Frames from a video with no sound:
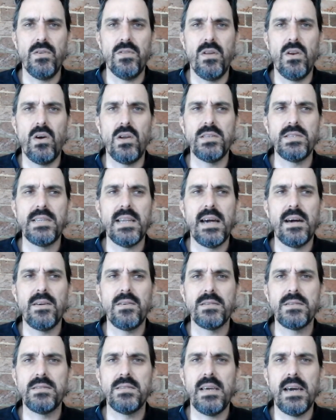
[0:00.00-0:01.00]
the
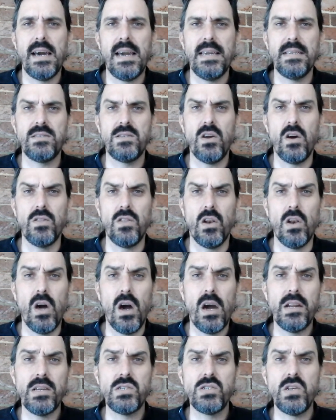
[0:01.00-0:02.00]
Lonsdale, it's on the
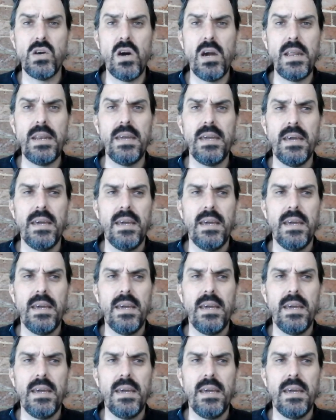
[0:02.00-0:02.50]
lighter side.